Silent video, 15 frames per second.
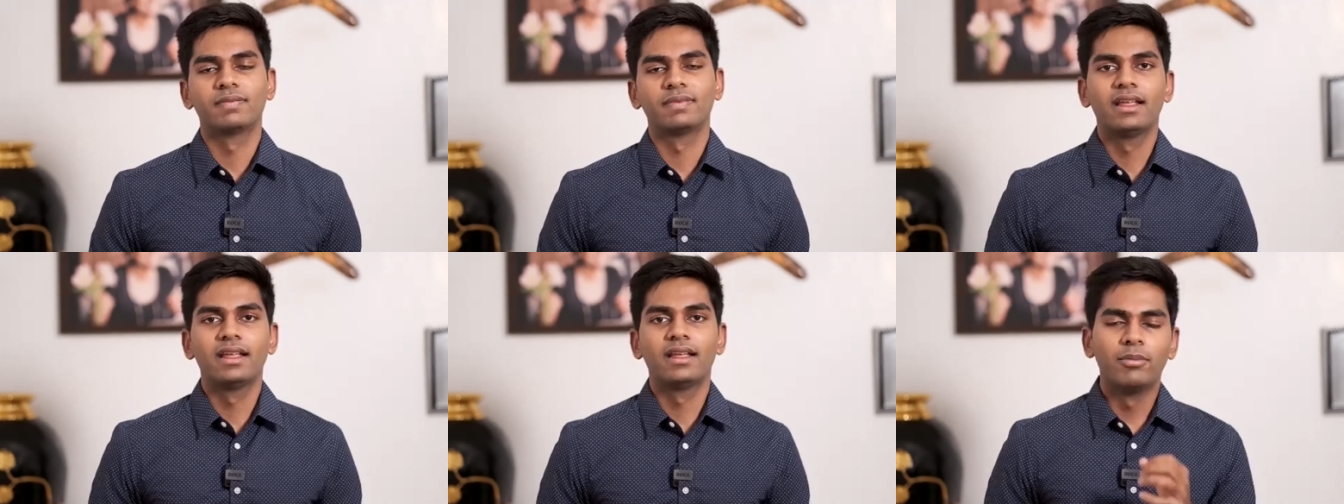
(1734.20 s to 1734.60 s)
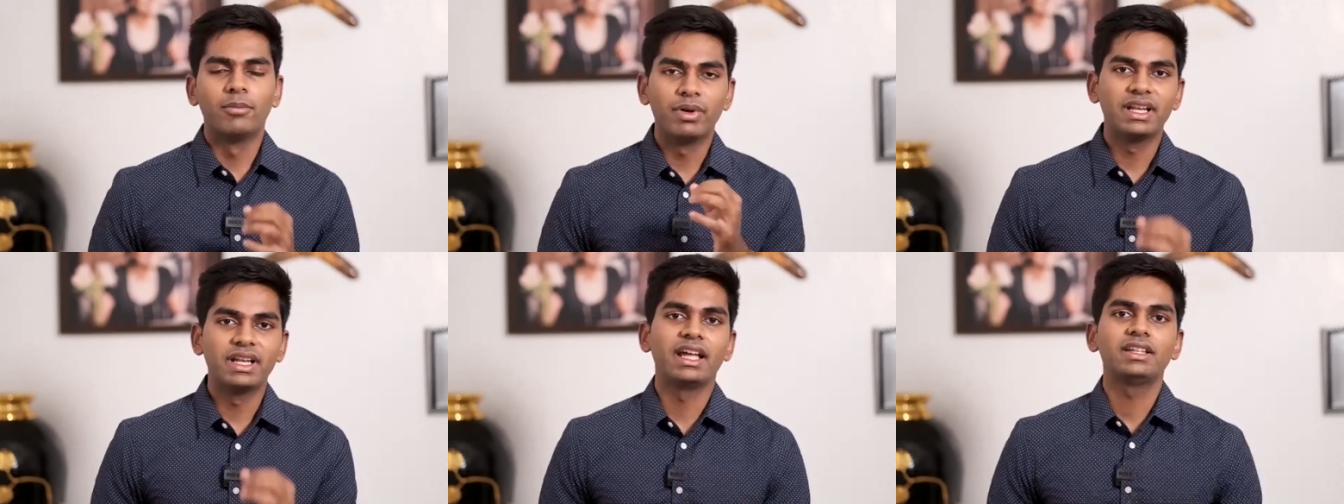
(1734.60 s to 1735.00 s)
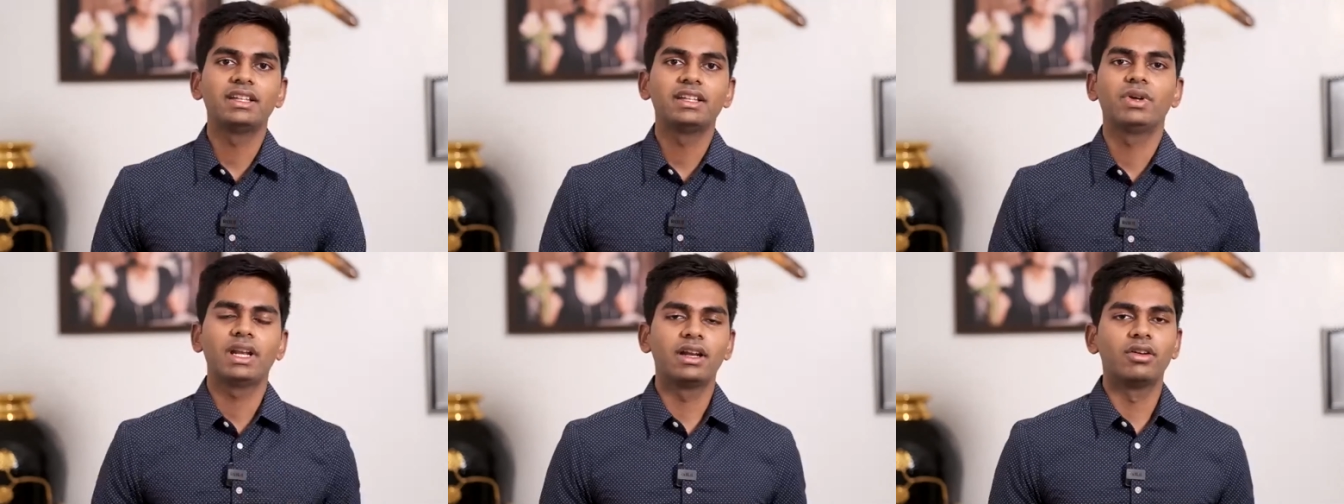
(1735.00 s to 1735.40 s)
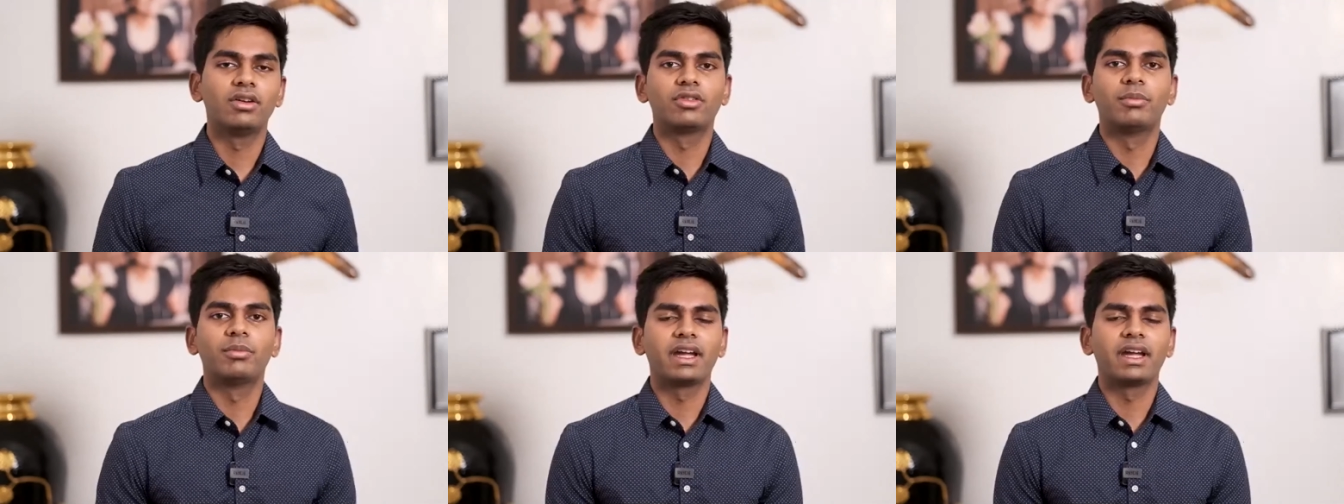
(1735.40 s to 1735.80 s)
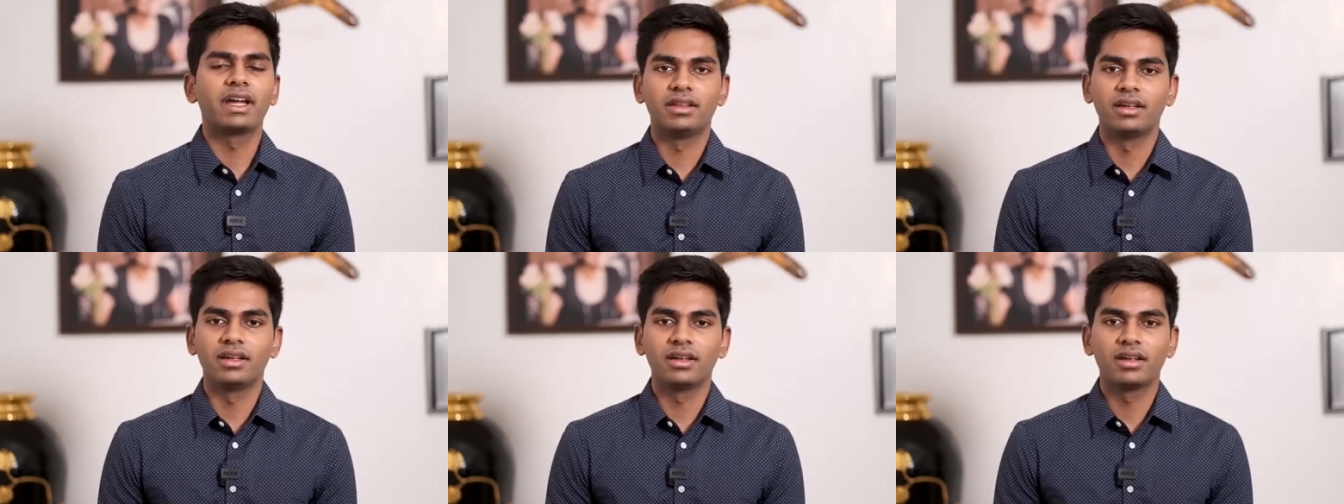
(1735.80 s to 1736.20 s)
But that's when I look back and
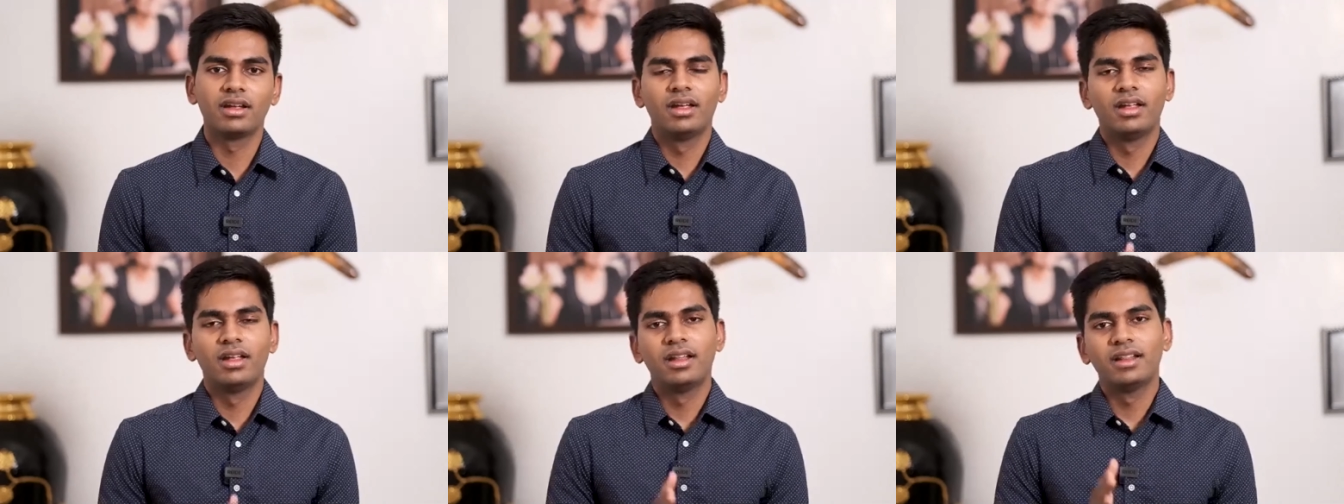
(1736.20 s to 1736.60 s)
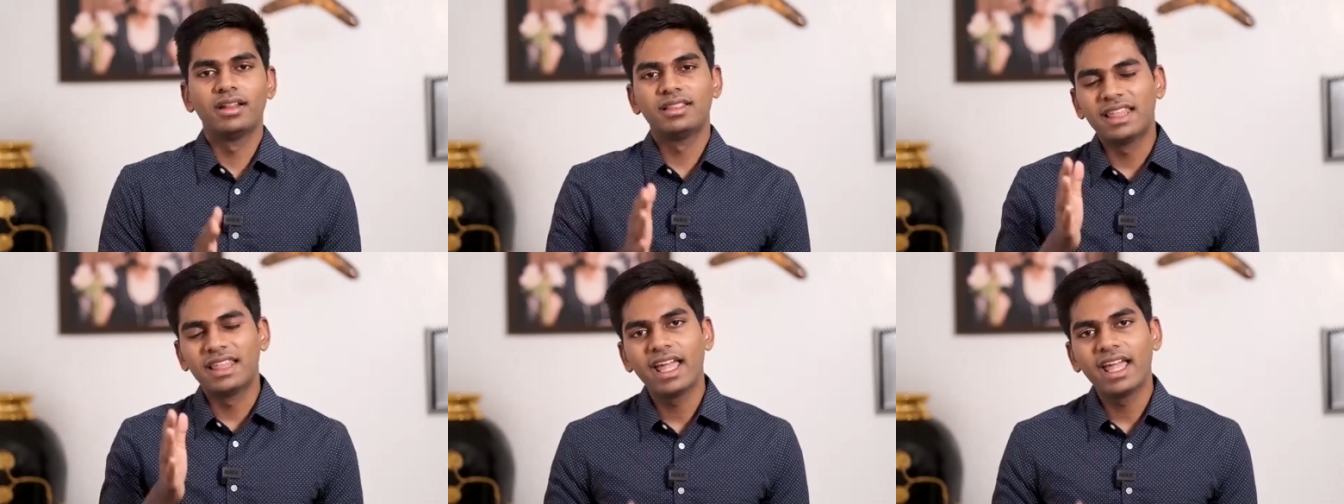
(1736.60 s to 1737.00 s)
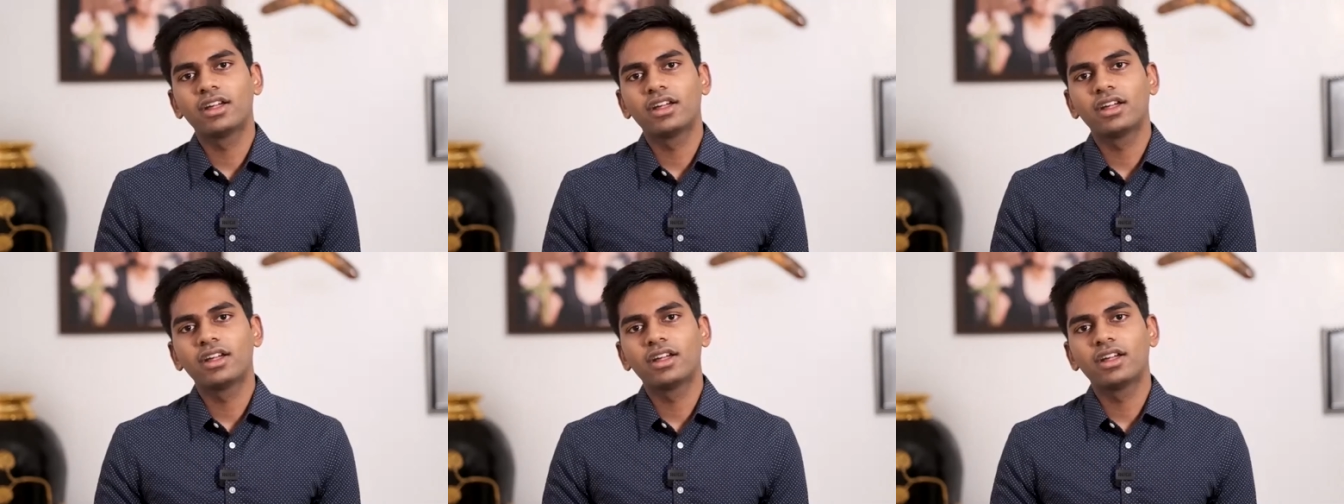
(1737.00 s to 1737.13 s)
think, thank